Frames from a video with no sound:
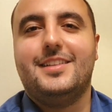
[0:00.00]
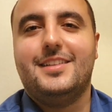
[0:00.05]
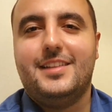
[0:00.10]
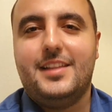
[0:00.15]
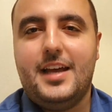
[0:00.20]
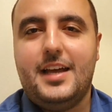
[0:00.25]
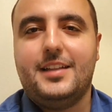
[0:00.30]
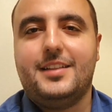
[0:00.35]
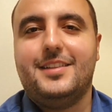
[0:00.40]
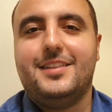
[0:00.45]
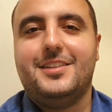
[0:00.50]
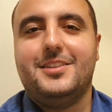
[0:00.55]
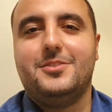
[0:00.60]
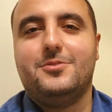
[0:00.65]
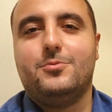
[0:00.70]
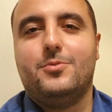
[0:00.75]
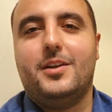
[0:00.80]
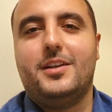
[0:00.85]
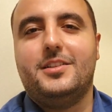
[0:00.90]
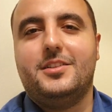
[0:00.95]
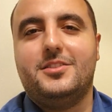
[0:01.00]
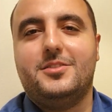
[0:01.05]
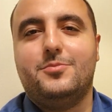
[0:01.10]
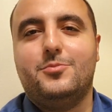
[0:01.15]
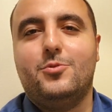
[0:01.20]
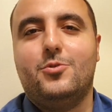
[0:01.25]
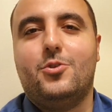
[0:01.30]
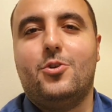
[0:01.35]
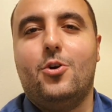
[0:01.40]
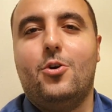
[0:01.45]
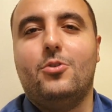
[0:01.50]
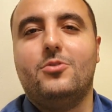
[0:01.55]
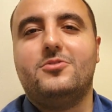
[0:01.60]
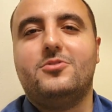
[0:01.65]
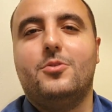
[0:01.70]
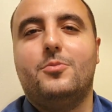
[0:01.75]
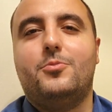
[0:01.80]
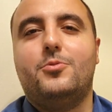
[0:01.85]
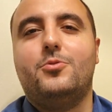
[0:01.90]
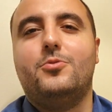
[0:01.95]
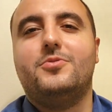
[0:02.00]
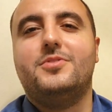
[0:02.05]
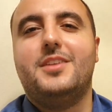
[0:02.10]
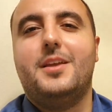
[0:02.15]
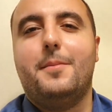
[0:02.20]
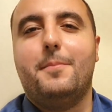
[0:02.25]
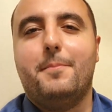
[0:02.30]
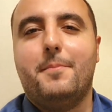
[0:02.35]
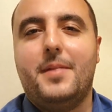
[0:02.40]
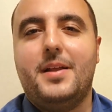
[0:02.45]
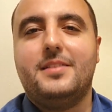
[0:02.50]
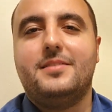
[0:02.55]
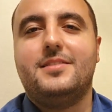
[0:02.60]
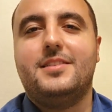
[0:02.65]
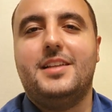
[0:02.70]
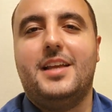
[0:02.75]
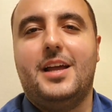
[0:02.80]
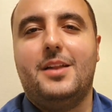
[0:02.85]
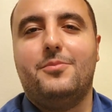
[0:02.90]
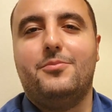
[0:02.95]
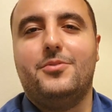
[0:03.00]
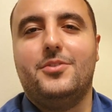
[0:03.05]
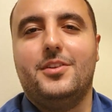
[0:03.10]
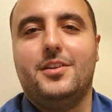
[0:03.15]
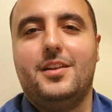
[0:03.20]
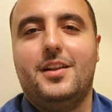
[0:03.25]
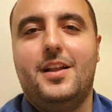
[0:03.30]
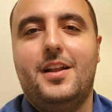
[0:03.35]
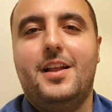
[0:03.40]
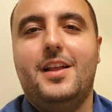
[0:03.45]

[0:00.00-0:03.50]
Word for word: That is where this book also proves immensely helpful